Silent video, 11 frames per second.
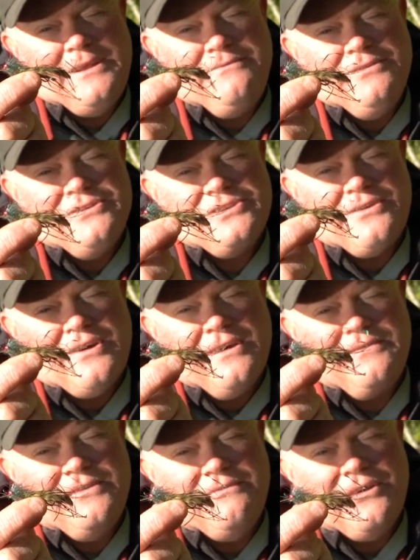bait fish. They're
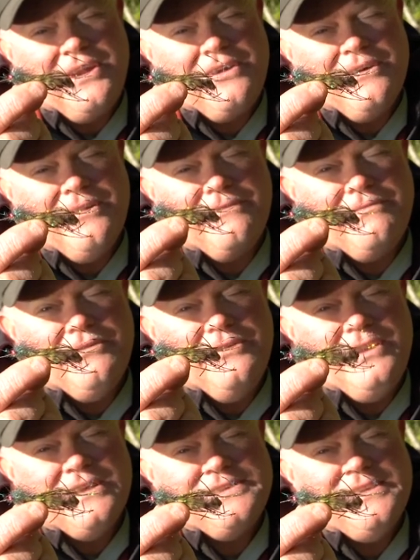often very colorful.
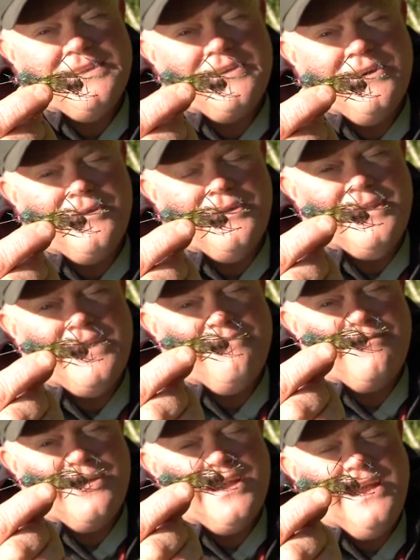You can see the color in that
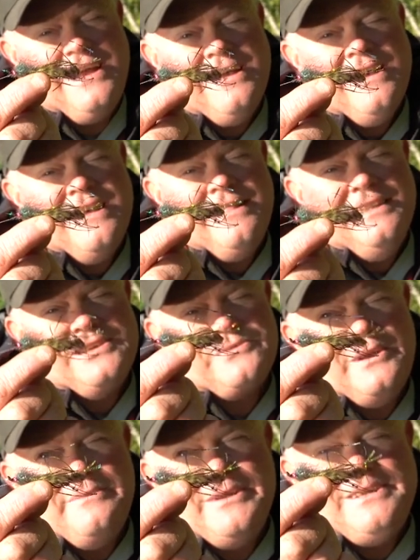fly. This
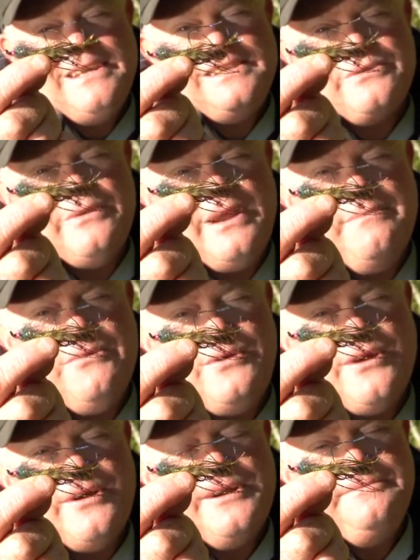one imitates a rainbow
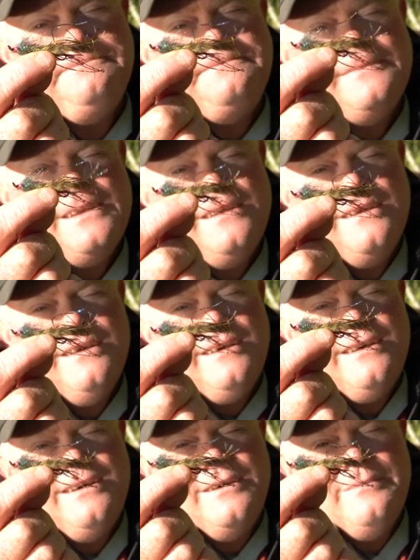darter.
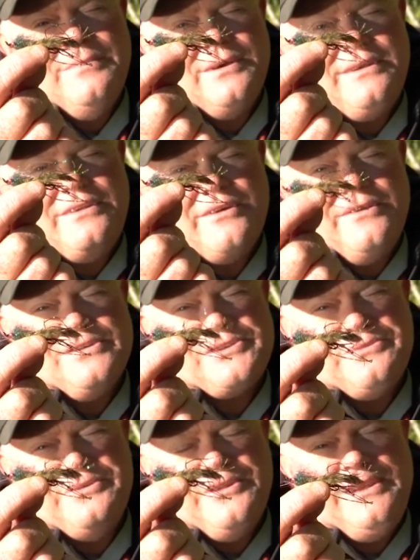Um, but darters
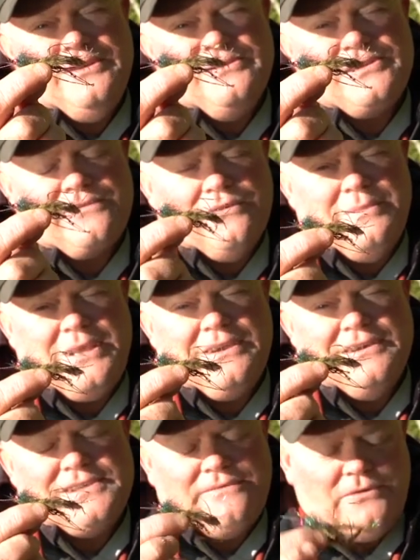are really useful
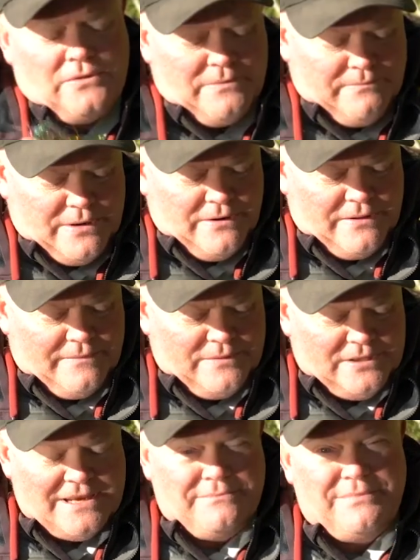because if you compare them
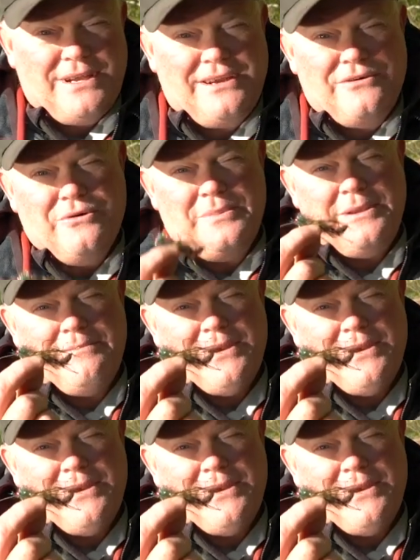to that big goby